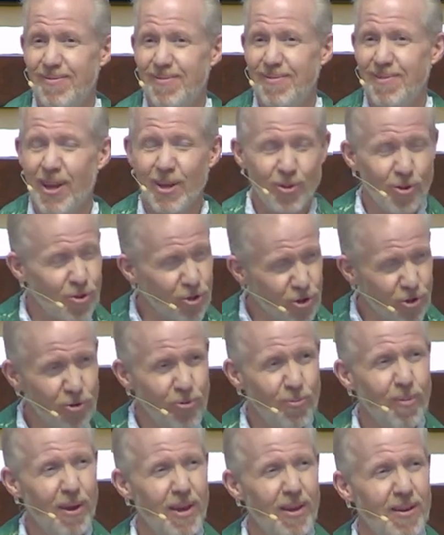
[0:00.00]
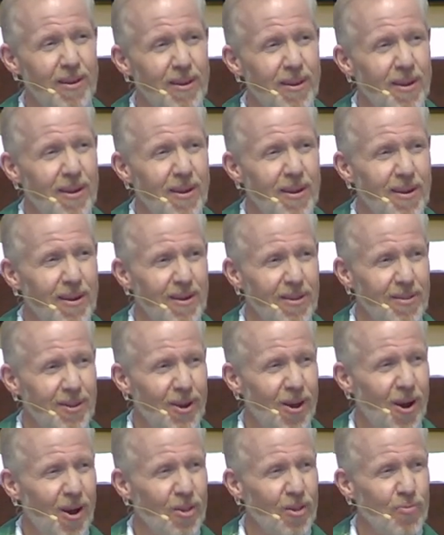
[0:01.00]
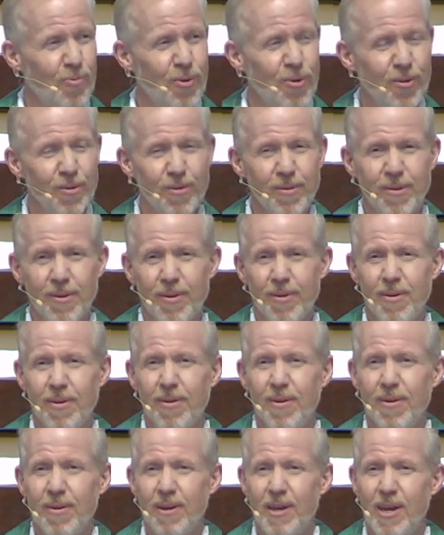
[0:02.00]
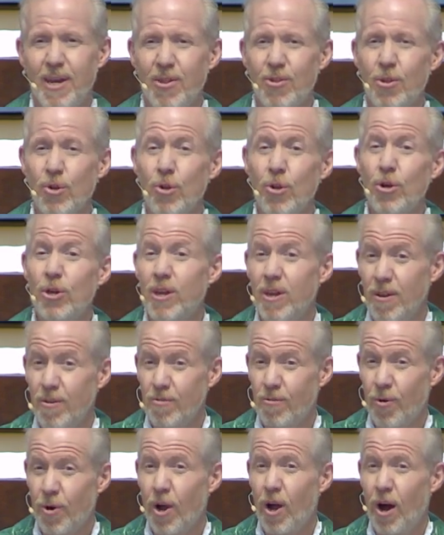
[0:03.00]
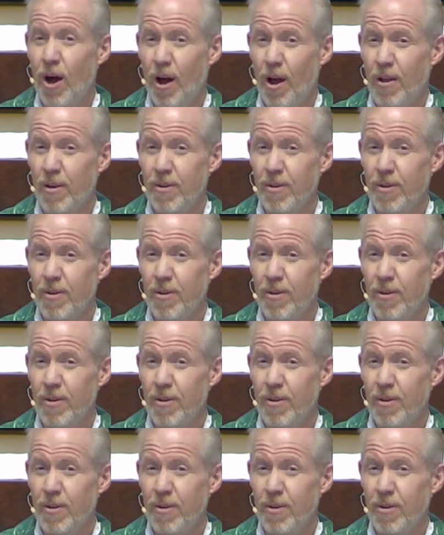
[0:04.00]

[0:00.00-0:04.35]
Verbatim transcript: Like the two men in the gospel, he's looking for God.